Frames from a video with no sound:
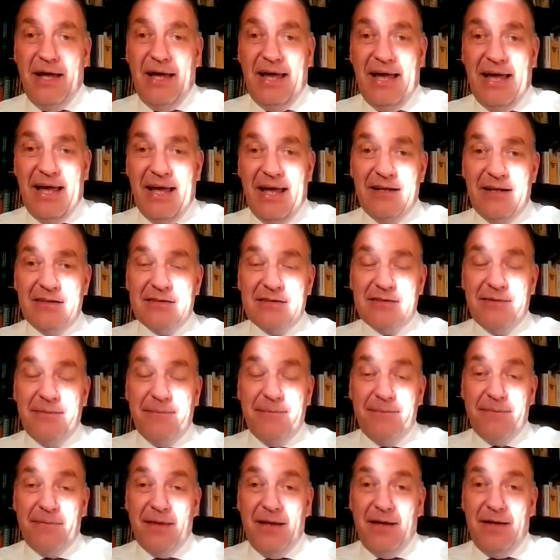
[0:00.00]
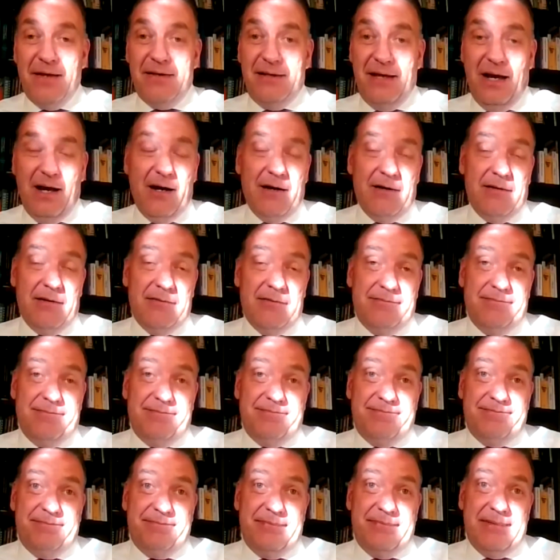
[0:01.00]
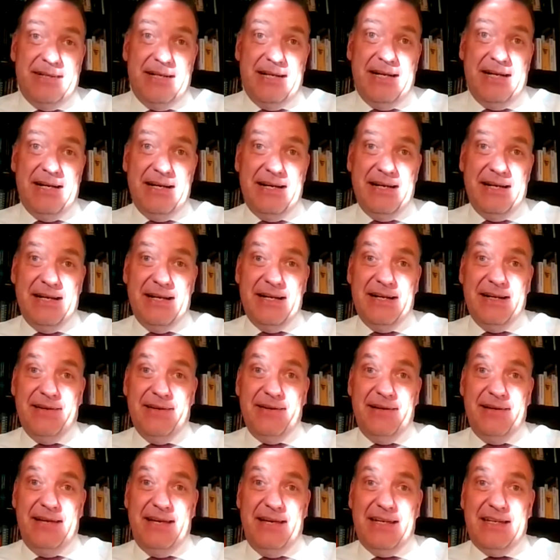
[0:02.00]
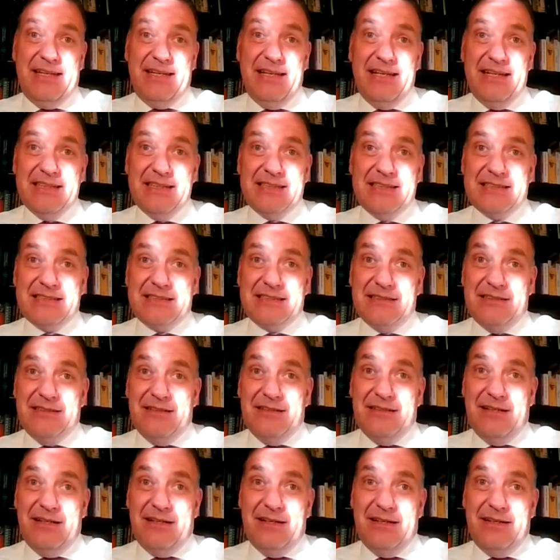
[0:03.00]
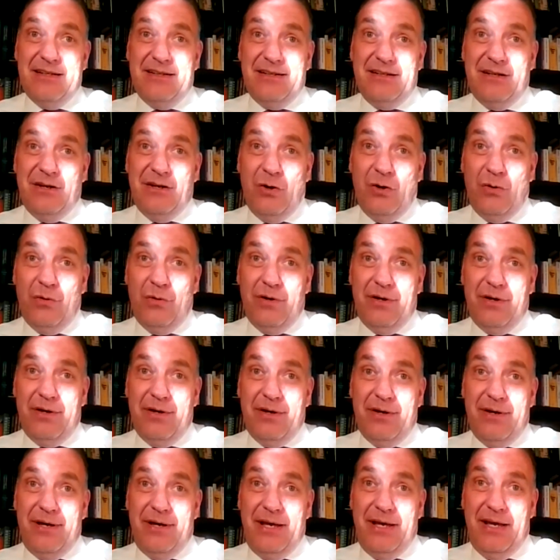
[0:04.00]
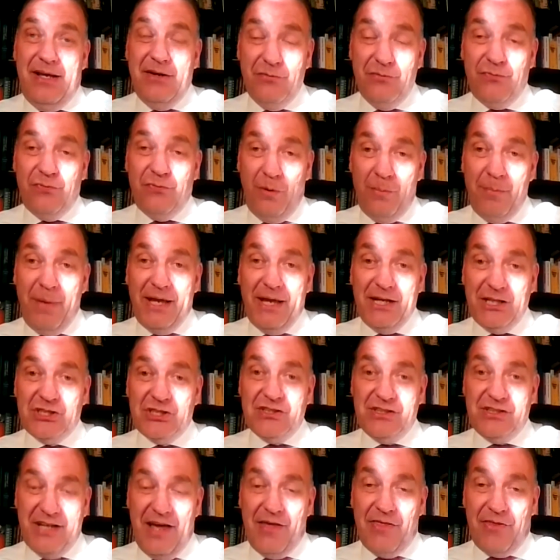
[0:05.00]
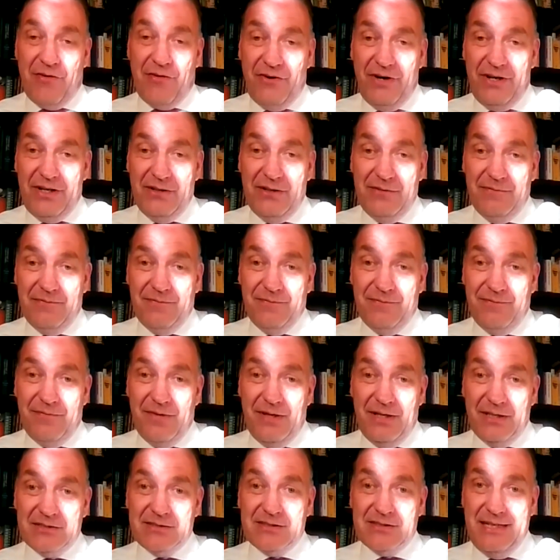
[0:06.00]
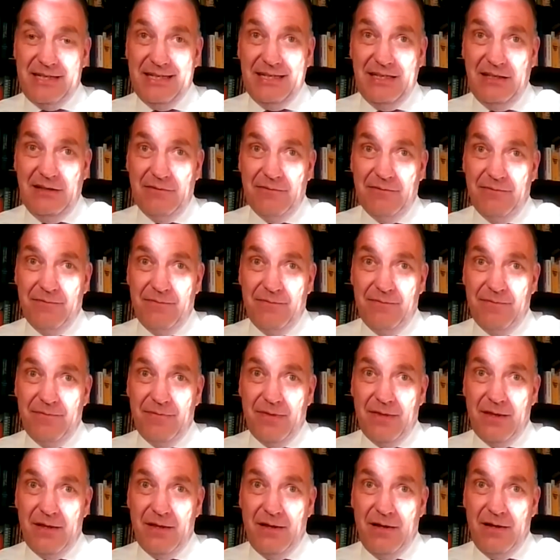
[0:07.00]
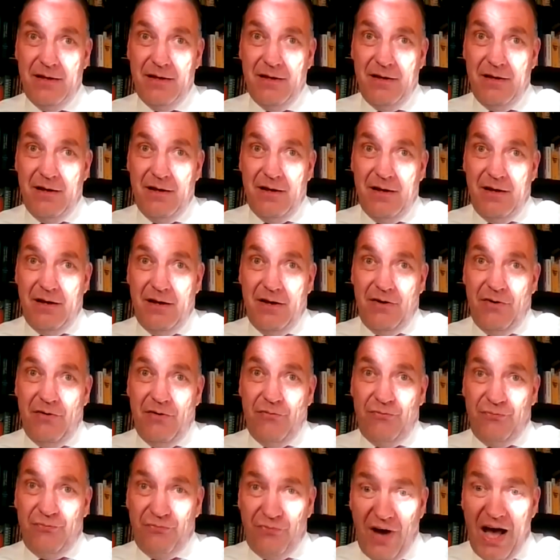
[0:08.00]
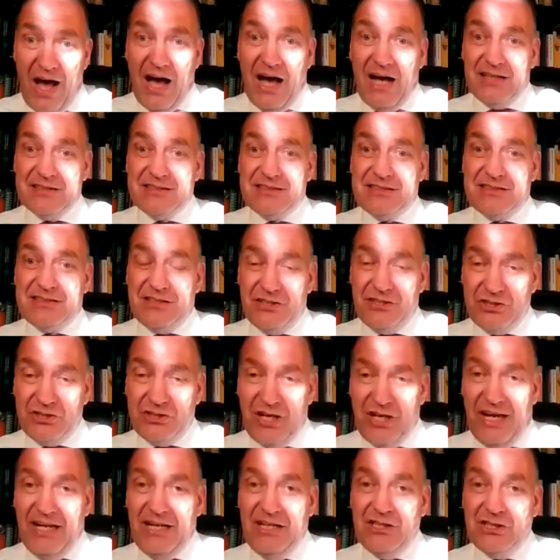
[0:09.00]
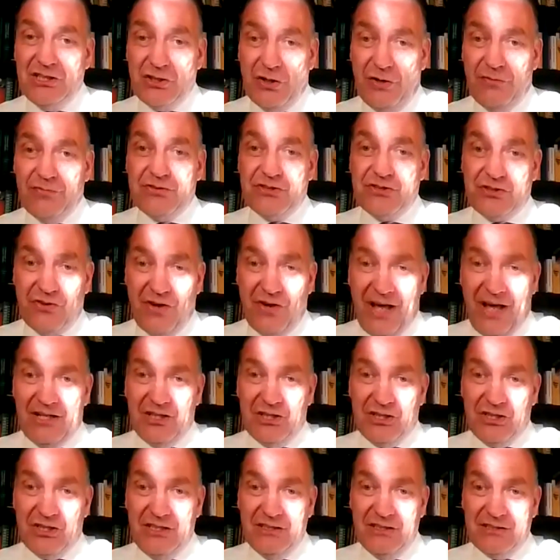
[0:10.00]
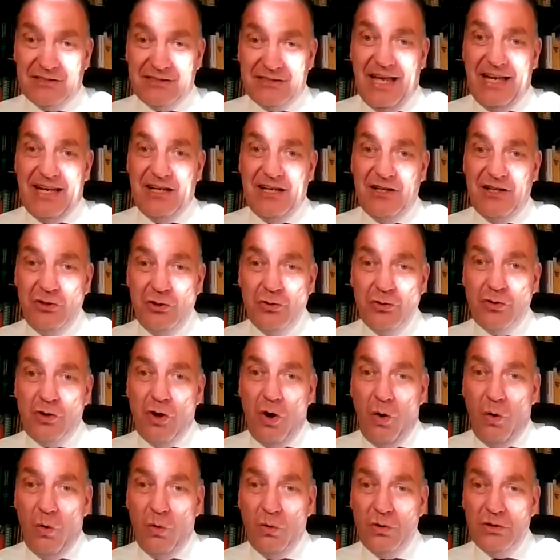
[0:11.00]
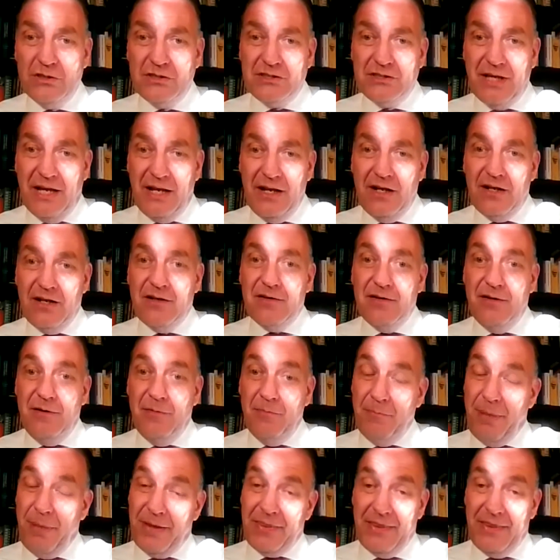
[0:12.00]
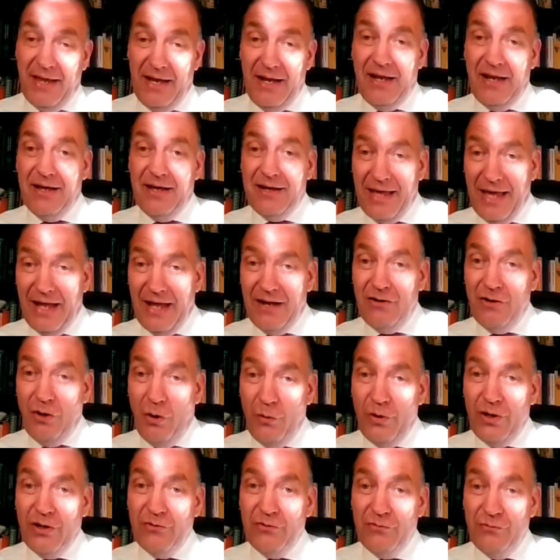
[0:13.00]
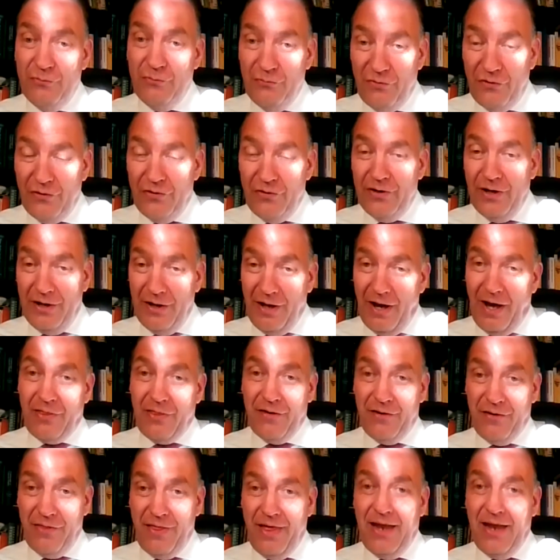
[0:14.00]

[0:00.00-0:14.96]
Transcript: And yeah, it is, you know, information gathering. is key. Fast change of strategy, setting new goals, but then again, knowing other